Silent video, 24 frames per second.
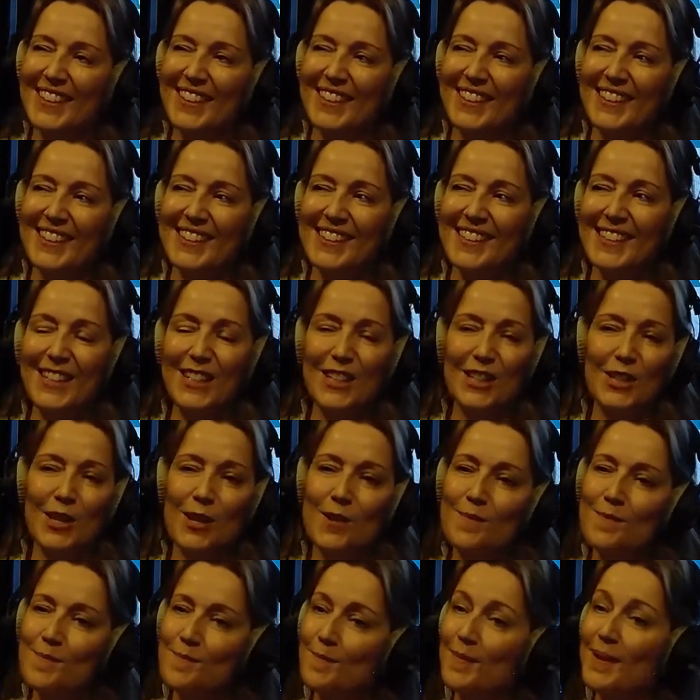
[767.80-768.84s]
Sitting in the
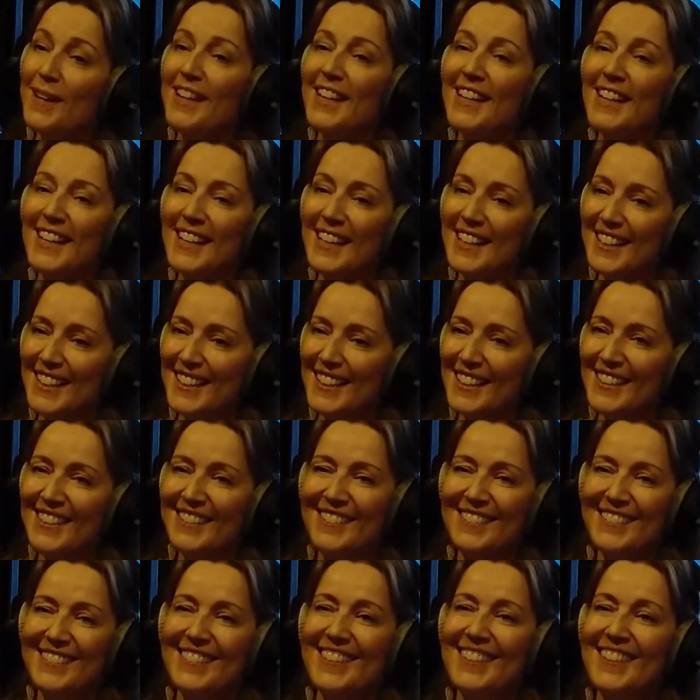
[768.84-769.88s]
open plan,
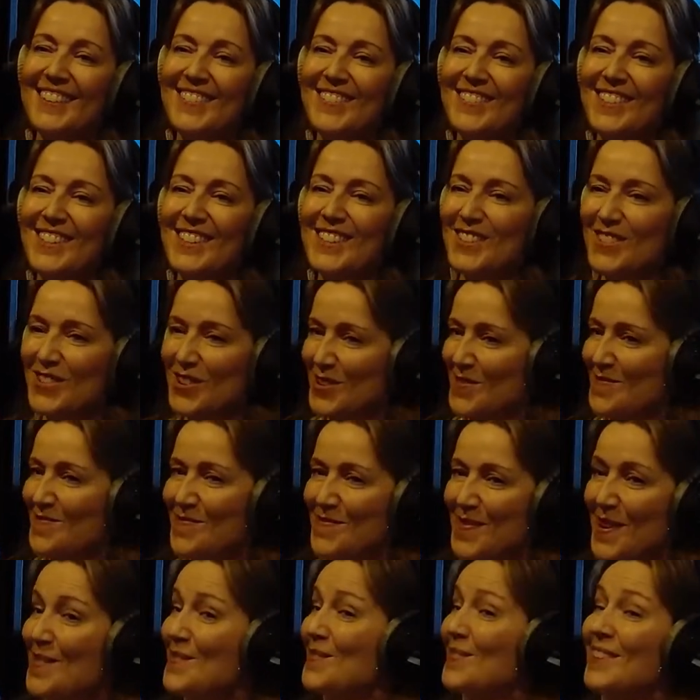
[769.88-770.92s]
everything's quite
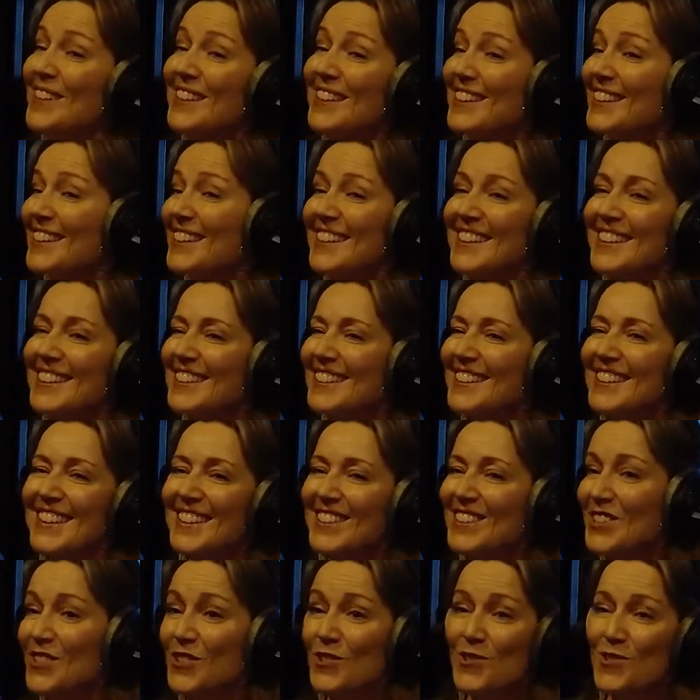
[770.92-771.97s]
public,
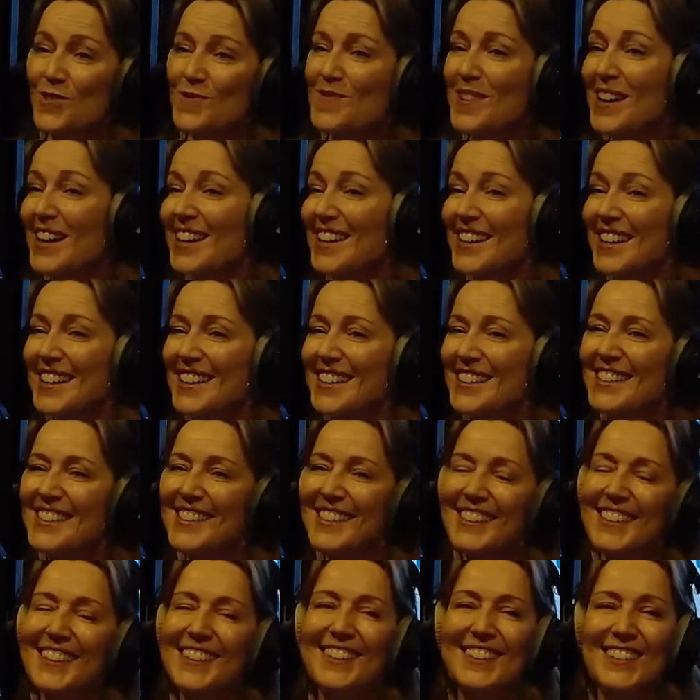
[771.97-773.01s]
good or bad.
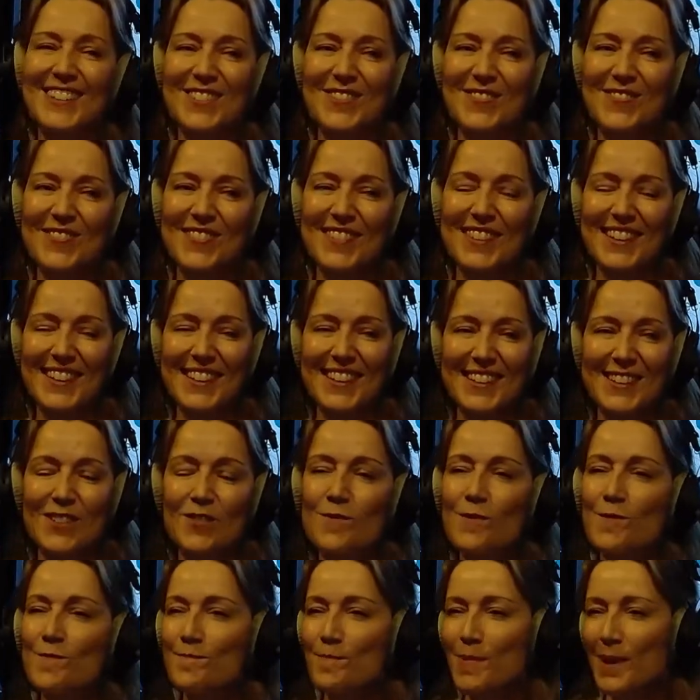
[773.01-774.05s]
There's a
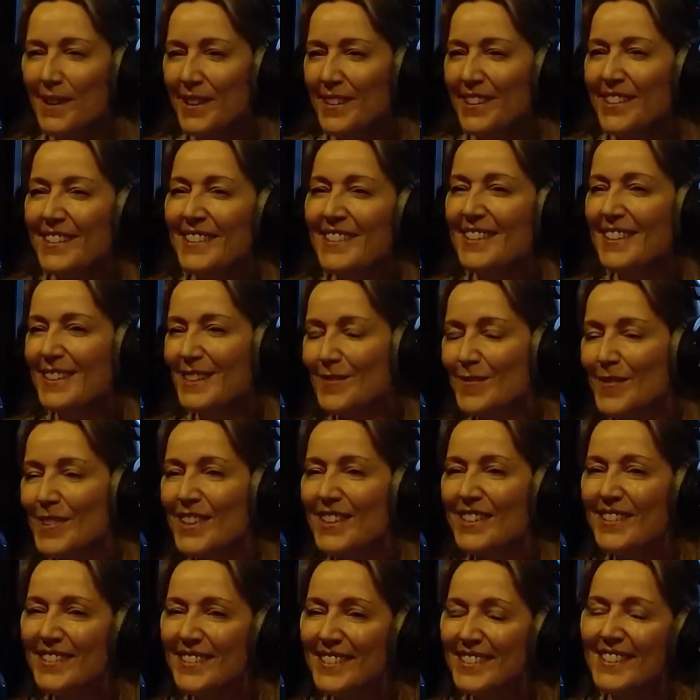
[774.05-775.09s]
lot more buzz, I
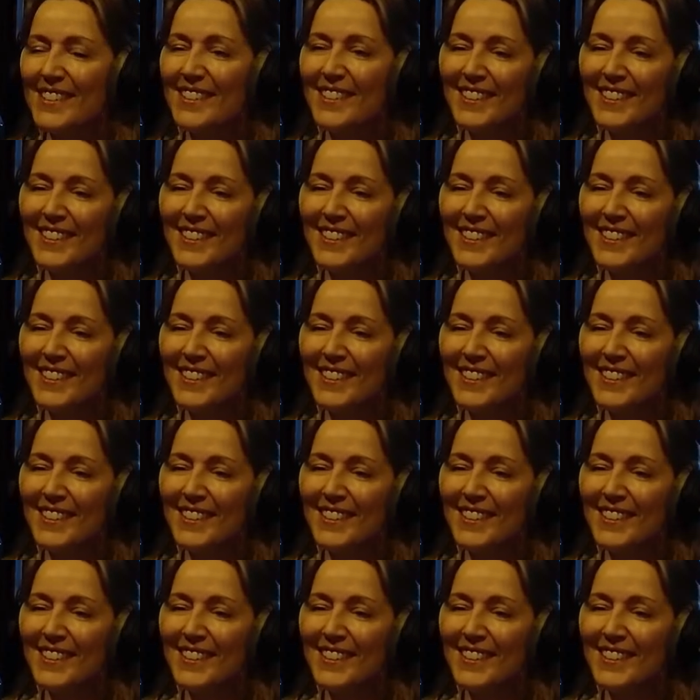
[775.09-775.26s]
suppose.